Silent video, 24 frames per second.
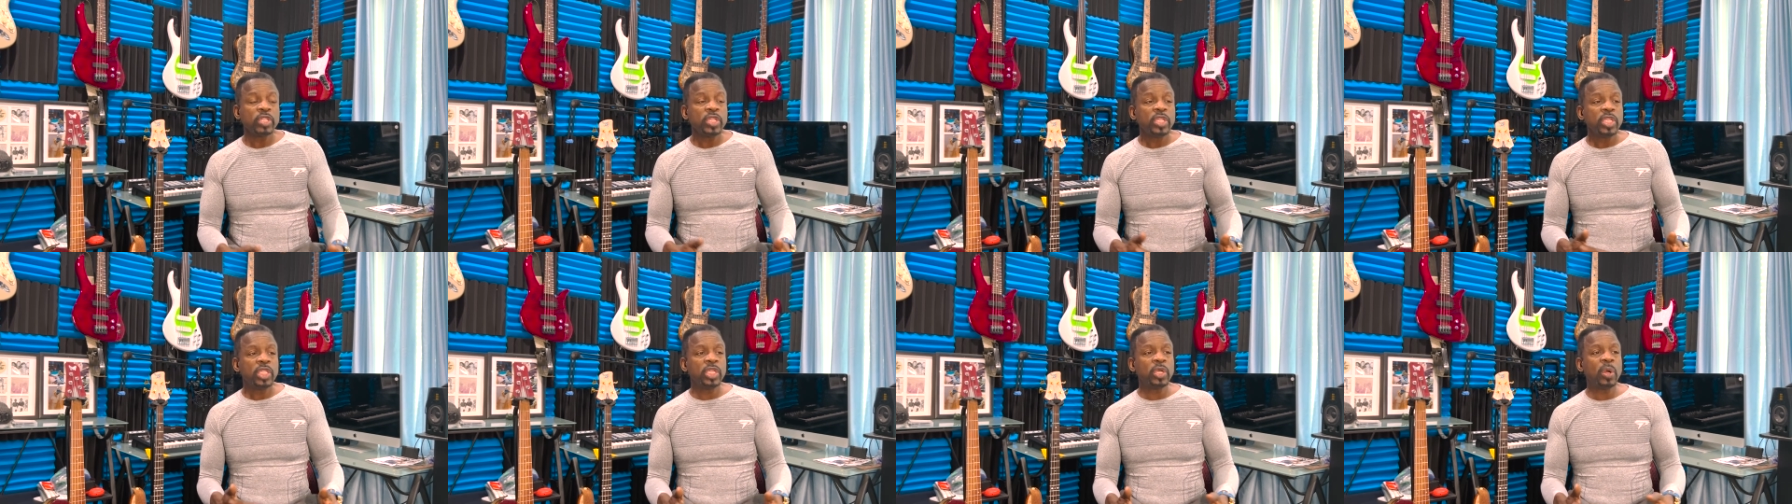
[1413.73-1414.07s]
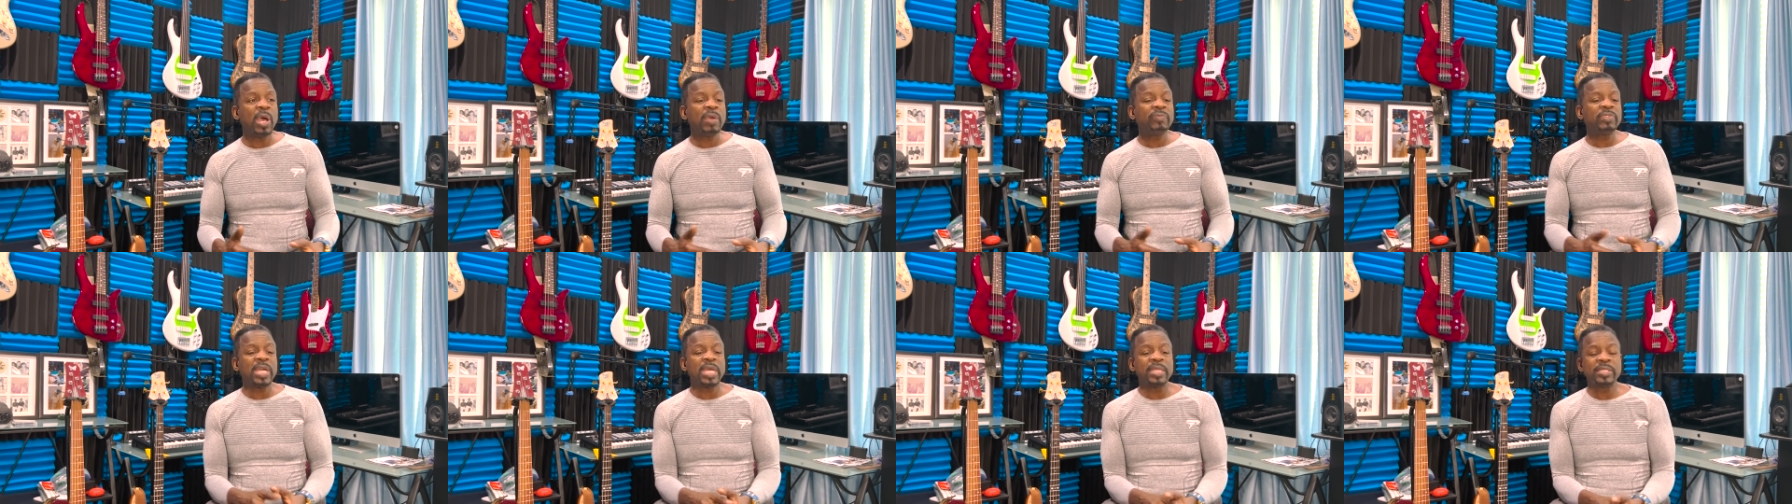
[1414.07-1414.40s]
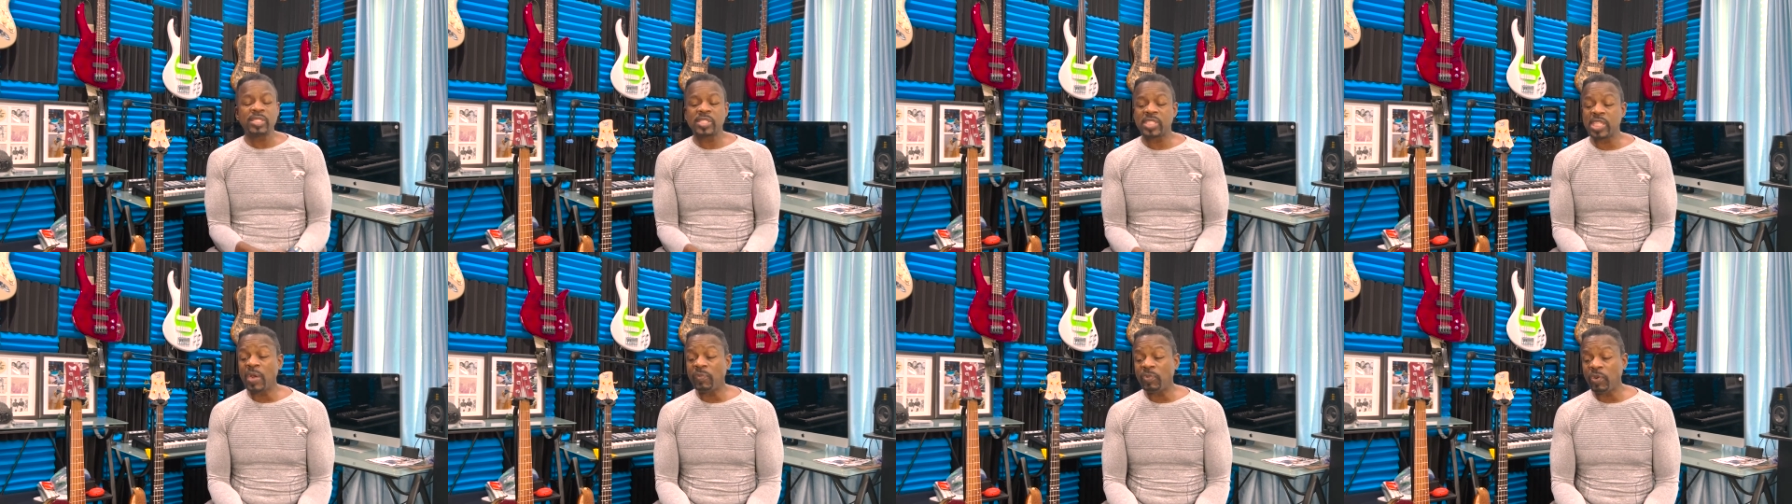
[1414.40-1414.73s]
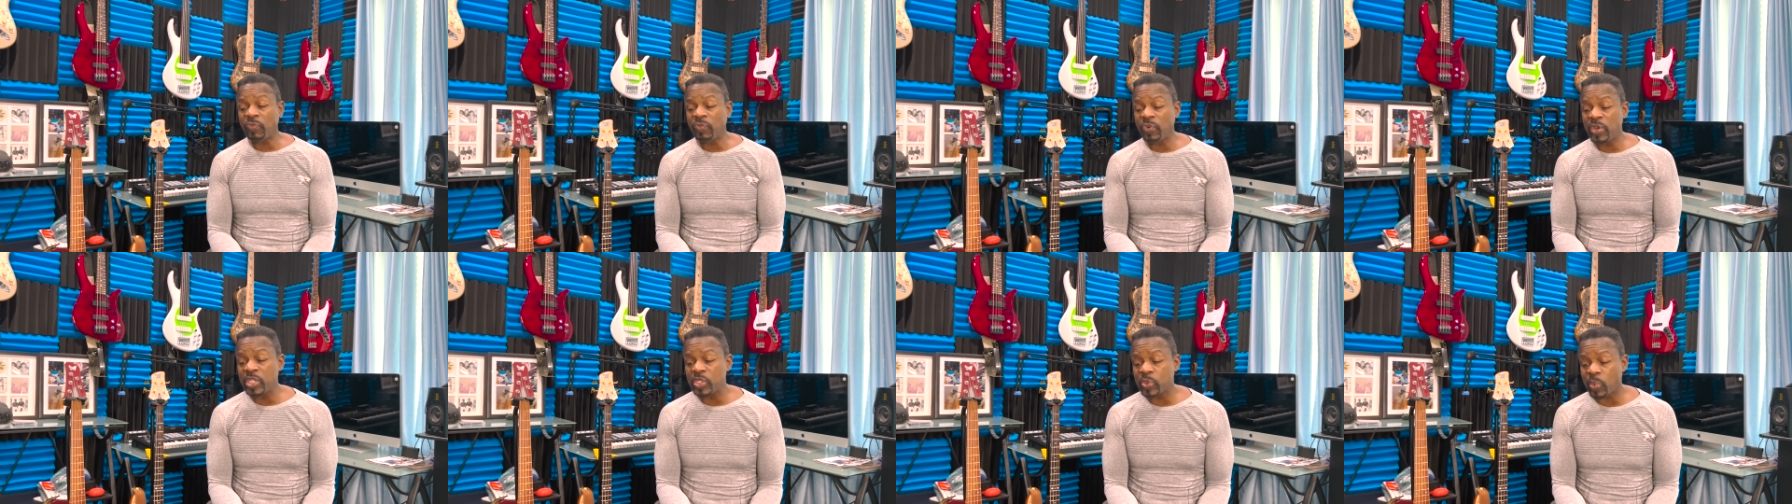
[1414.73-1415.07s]
You know, I've got several
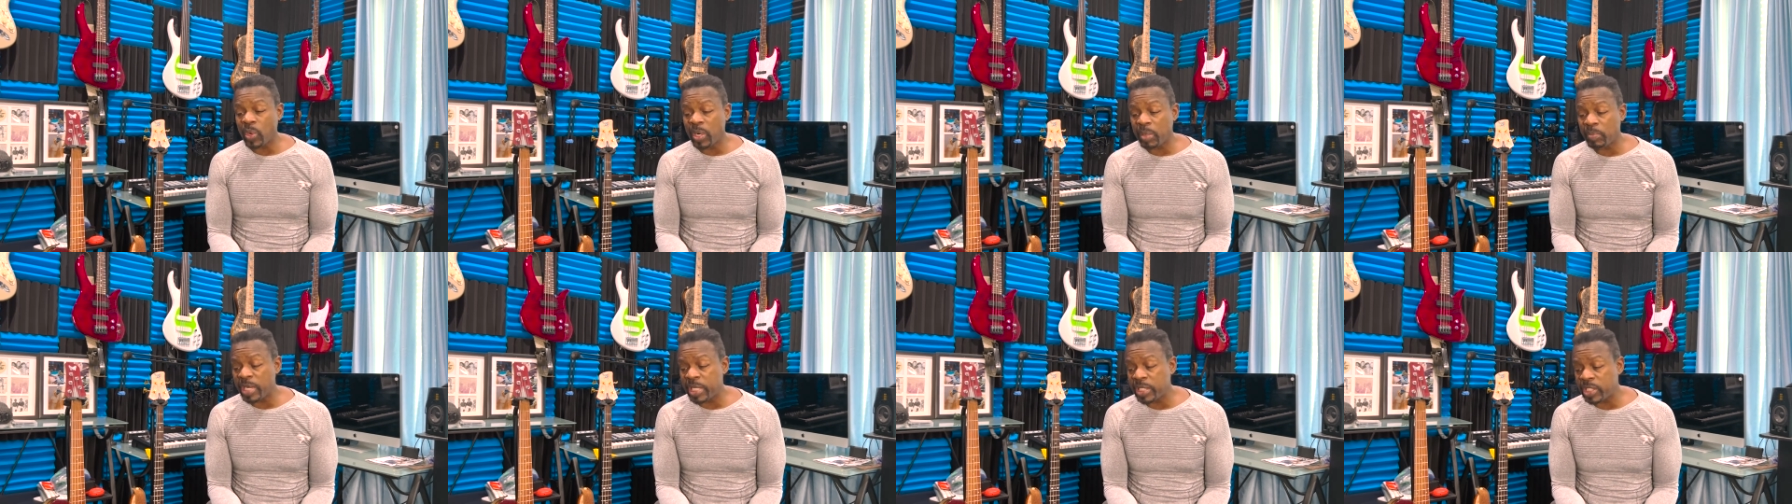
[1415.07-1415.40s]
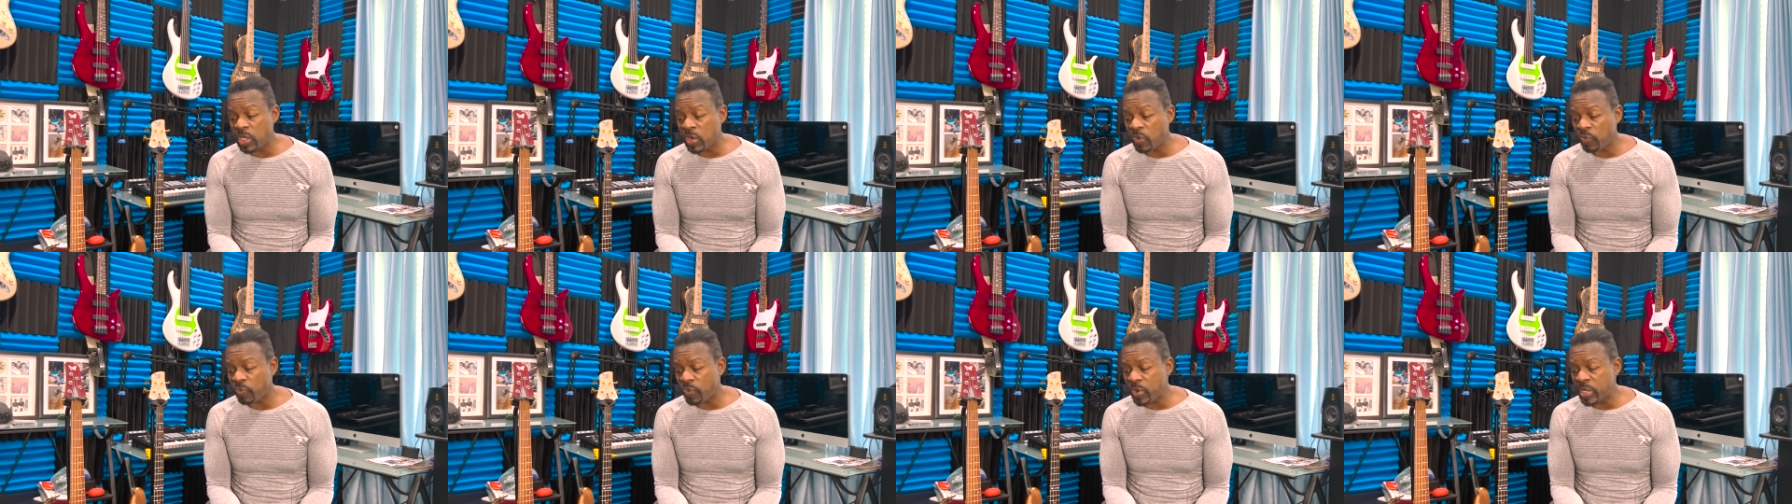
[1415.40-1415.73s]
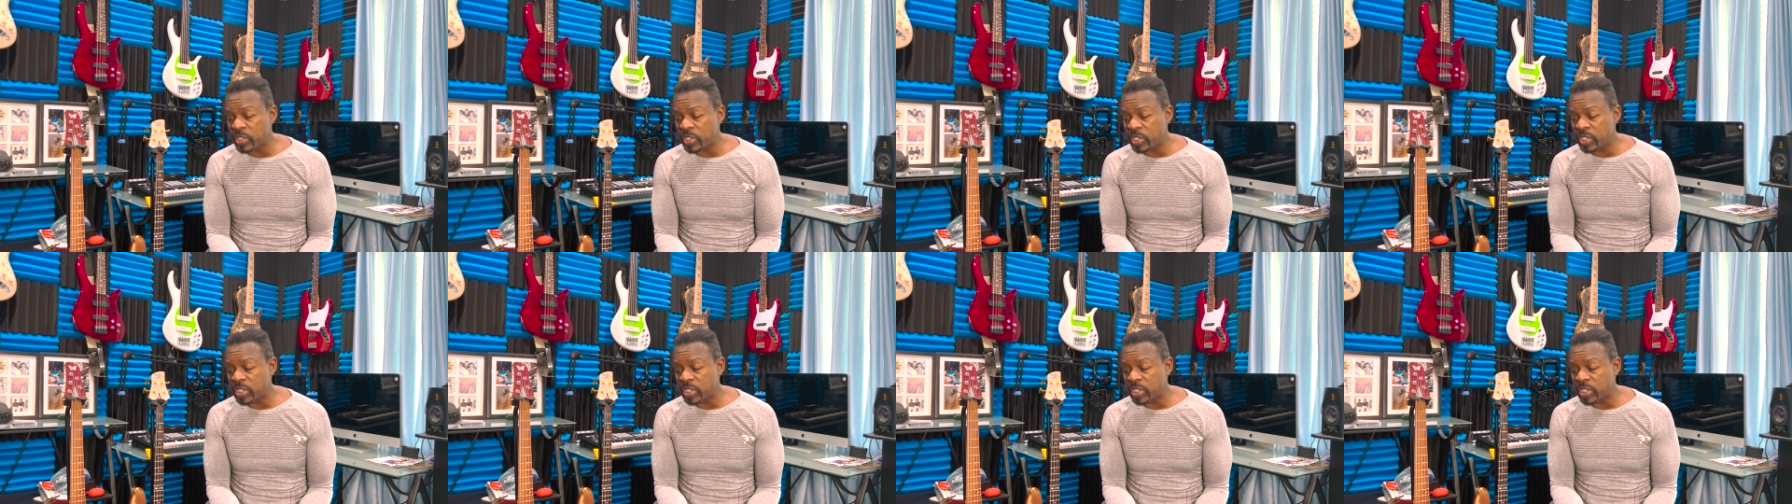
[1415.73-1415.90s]
friends. One of my dear friends,